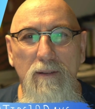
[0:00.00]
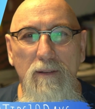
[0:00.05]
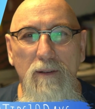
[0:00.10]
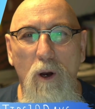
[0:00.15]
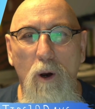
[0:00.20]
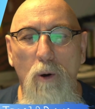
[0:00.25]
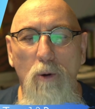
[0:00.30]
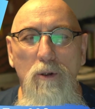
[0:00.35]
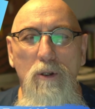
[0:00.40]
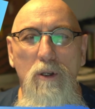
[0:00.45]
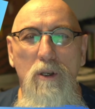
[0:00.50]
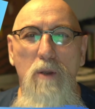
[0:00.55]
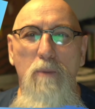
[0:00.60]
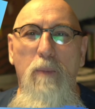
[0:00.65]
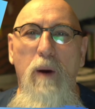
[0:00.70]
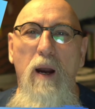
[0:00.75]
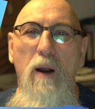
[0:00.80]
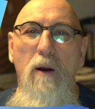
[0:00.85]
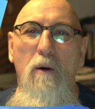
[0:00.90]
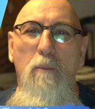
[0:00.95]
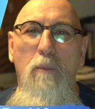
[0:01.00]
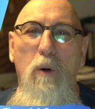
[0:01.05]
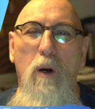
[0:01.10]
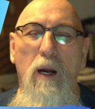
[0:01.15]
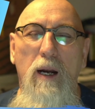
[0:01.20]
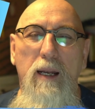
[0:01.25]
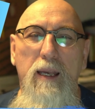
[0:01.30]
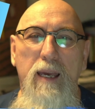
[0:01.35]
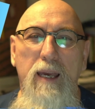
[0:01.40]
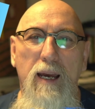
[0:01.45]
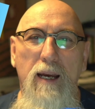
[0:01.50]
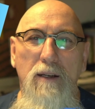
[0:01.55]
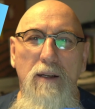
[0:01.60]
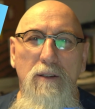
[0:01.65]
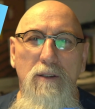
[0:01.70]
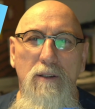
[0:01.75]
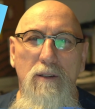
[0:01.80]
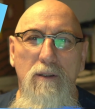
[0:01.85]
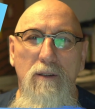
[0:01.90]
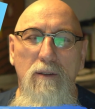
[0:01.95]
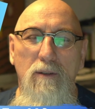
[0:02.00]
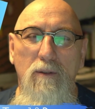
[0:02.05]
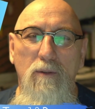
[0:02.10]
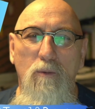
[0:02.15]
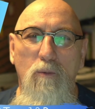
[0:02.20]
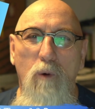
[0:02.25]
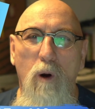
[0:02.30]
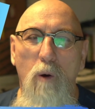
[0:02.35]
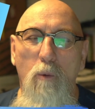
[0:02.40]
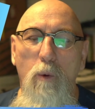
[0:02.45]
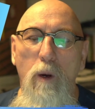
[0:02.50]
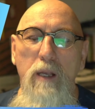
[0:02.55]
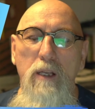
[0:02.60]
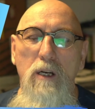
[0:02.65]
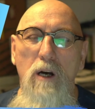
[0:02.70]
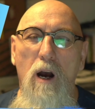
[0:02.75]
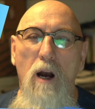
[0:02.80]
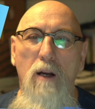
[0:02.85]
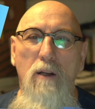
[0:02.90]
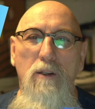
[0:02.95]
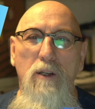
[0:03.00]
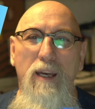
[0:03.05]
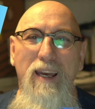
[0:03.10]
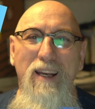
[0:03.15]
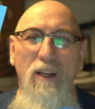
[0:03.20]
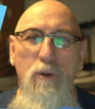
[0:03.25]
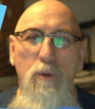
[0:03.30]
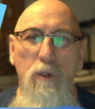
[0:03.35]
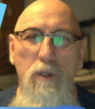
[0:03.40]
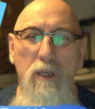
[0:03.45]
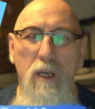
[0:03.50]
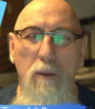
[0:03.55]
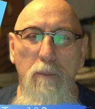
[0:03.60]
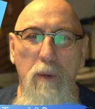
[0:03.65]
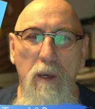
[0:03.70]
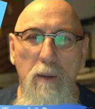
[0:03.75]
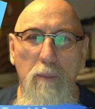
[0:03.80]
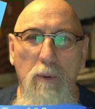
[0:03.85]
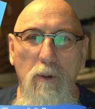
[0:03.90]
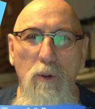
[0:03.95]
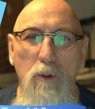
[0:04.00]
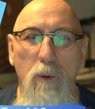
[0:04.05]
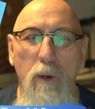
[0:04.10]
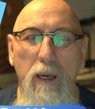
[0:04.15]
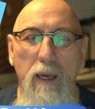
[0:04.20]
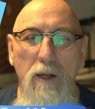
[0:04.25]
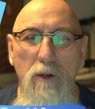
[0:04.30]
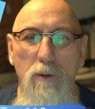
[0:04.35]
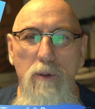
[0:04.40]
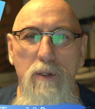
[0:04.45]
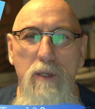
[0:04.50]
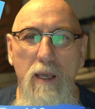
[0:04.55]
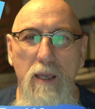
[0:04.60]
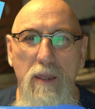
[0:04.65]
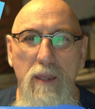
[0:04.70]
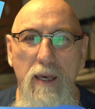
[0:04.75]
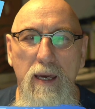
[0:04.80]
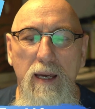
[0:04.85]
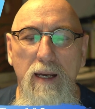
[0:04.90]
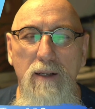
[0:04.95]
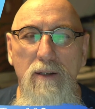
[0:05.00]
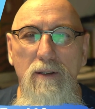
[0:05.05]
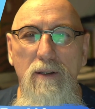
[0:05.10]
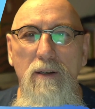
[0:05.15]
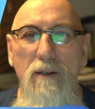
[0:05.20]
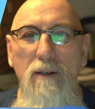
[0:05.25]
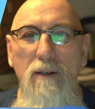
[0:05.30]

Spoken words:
host of the Pirate Broadcast, where we talk to interesting people doing interesting things.